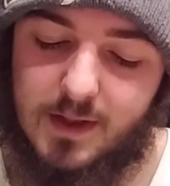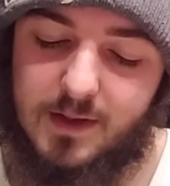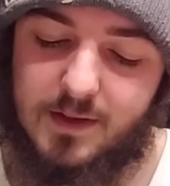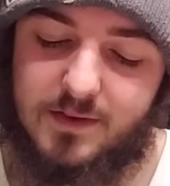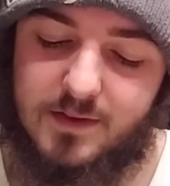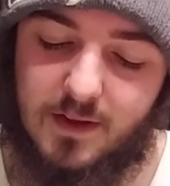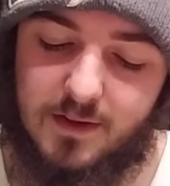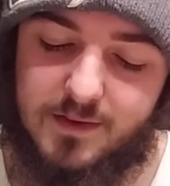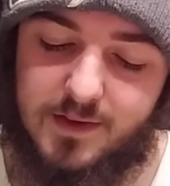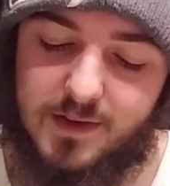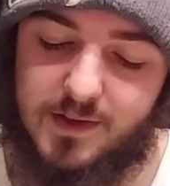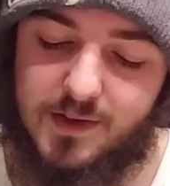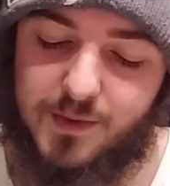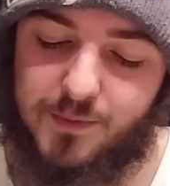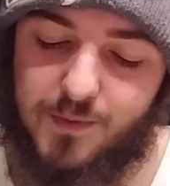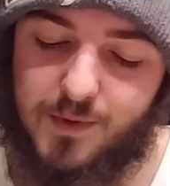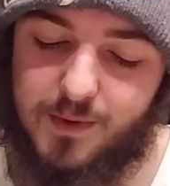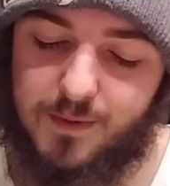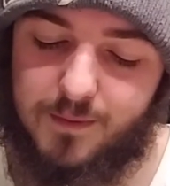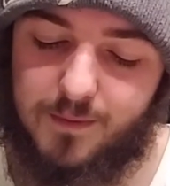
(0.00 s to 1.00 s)
such as
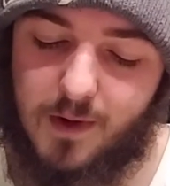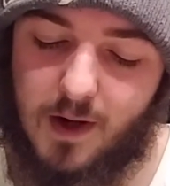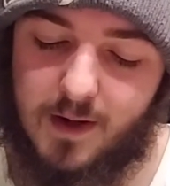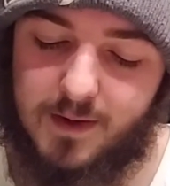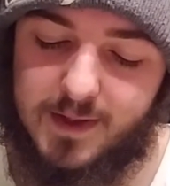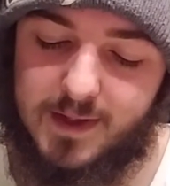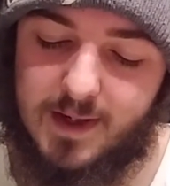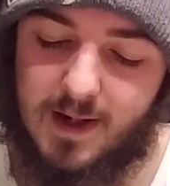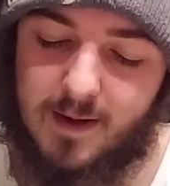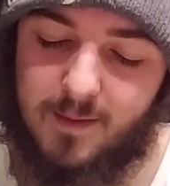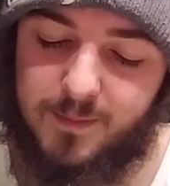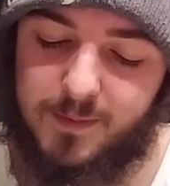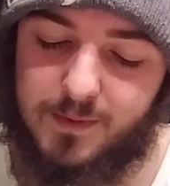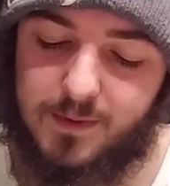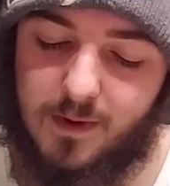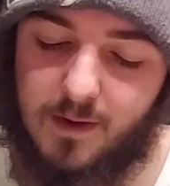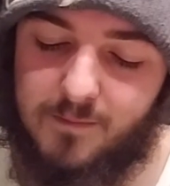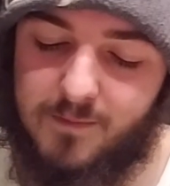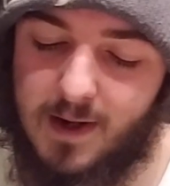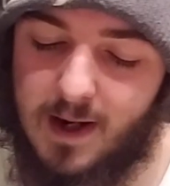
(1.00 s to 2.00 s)
the rotting
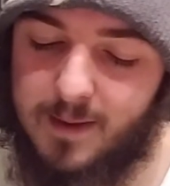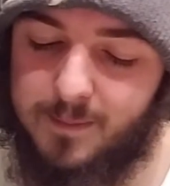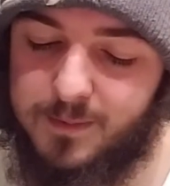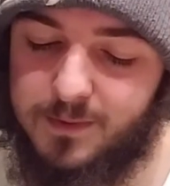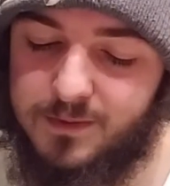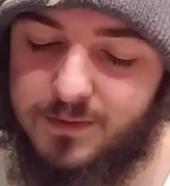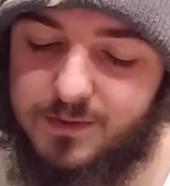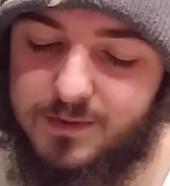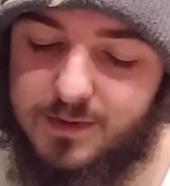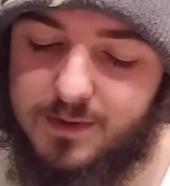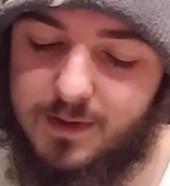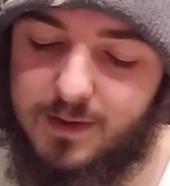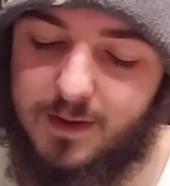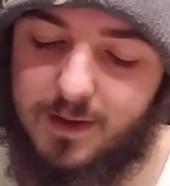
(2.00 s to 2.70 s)
of apples